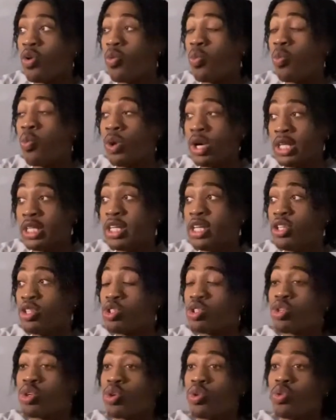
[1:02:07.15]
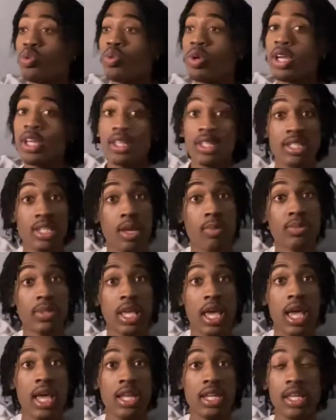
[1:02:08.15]
willing to accept
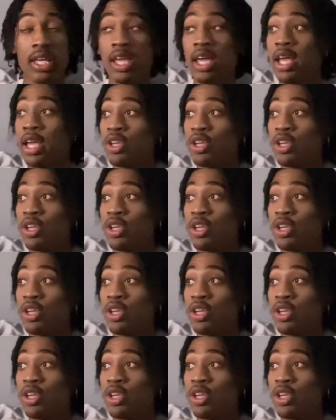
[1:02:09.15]
that.